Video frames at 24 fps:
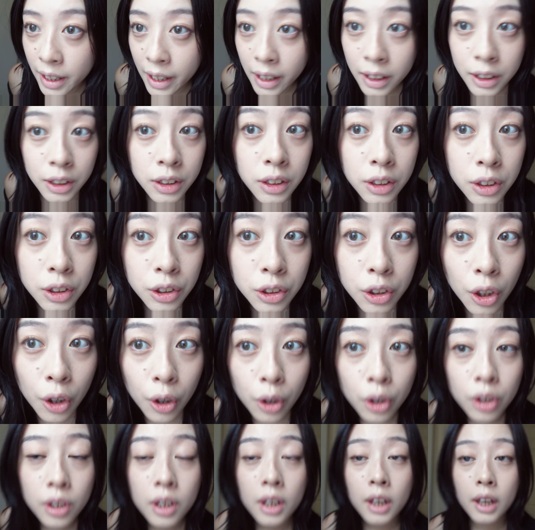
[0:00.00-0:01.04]
they are just
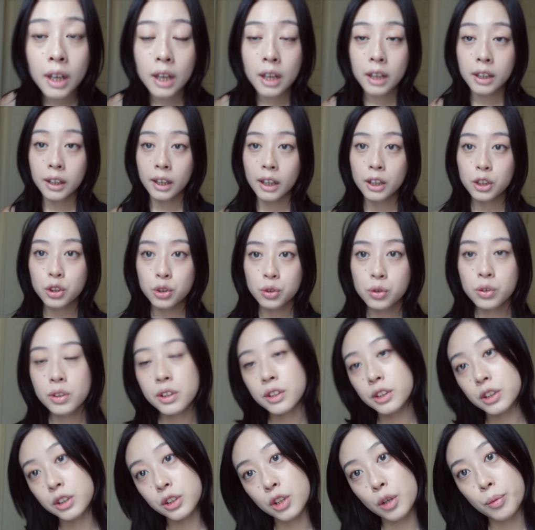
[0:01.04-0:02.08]
so natural
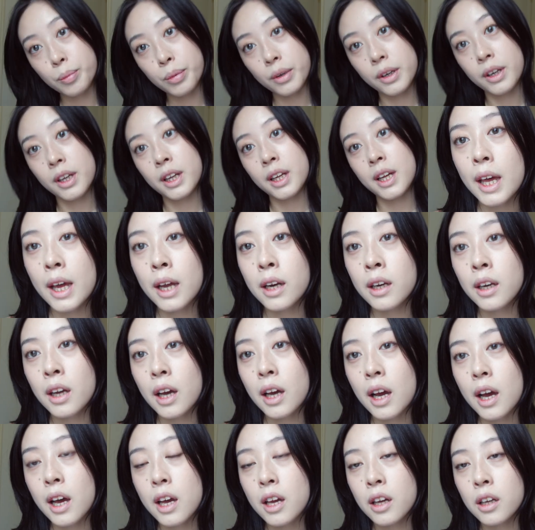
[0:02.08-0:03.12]
and so pretty and
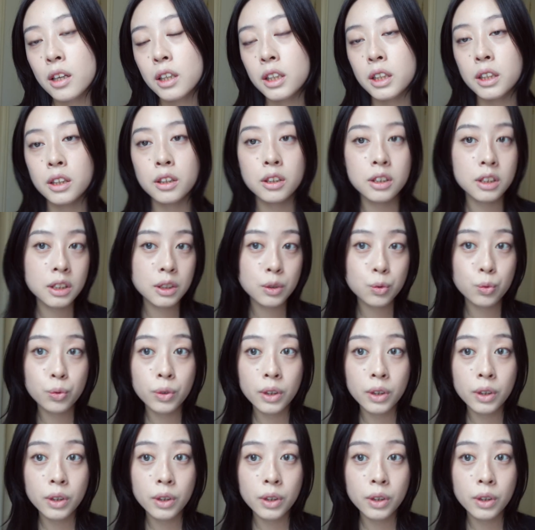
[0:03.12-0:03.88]
I just